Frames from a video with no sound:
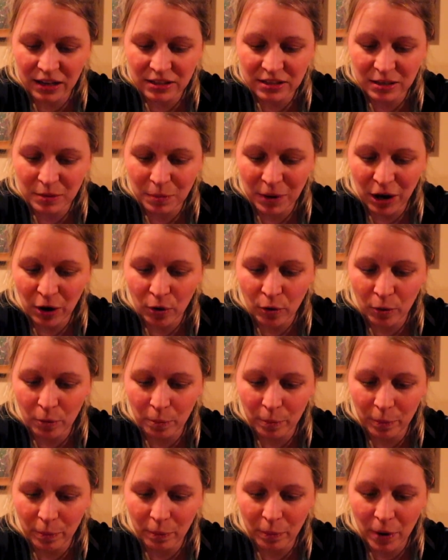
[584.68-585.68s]
tomato,
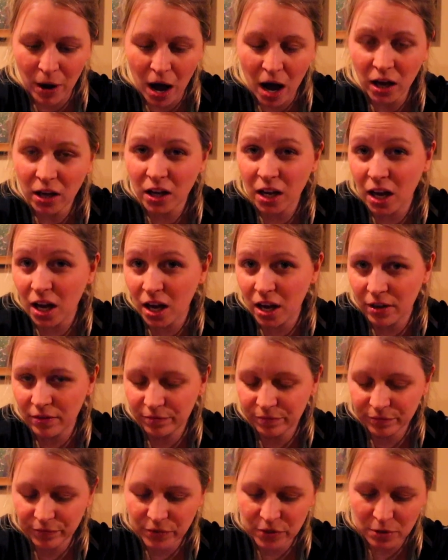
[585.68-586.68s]
opaca
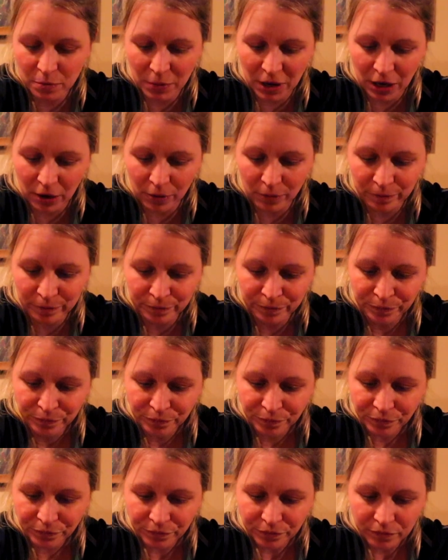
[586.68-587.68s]
tomato.
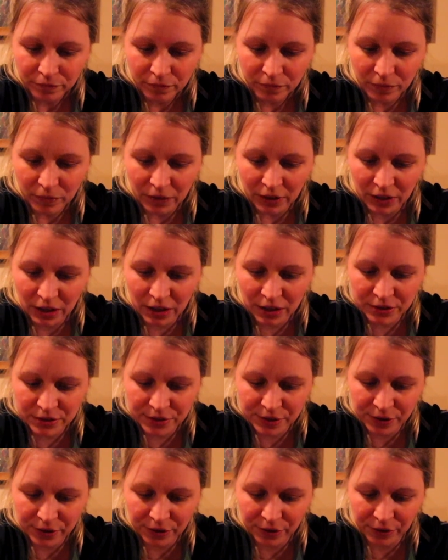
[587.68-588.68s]
And
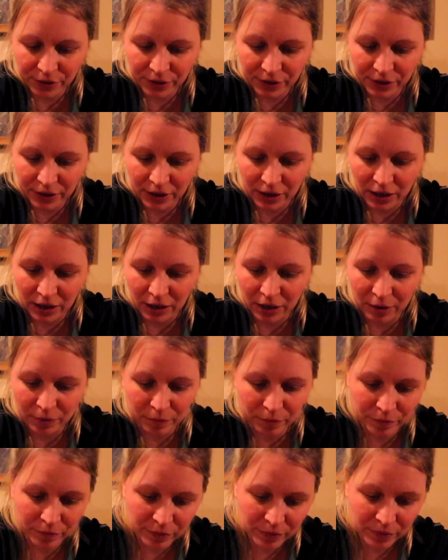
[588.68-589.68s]
so
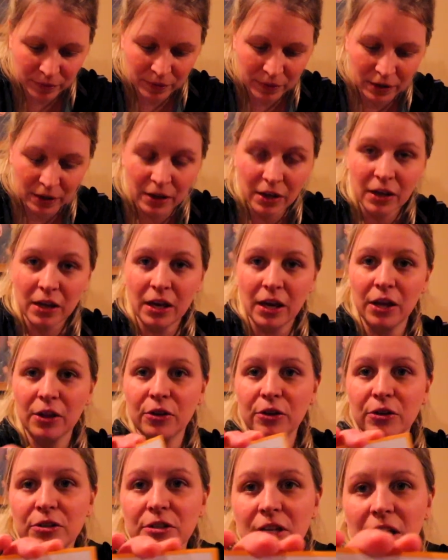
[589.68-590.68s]
um, it
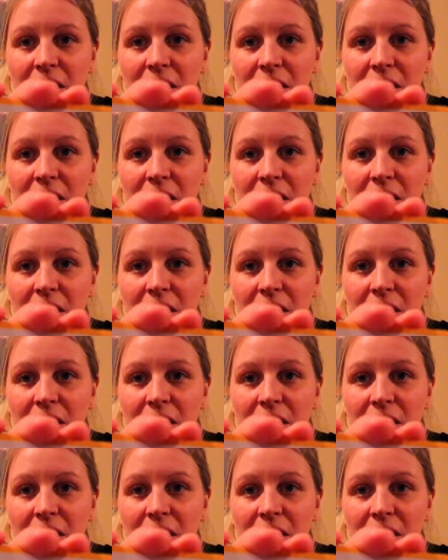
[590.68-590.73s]
looked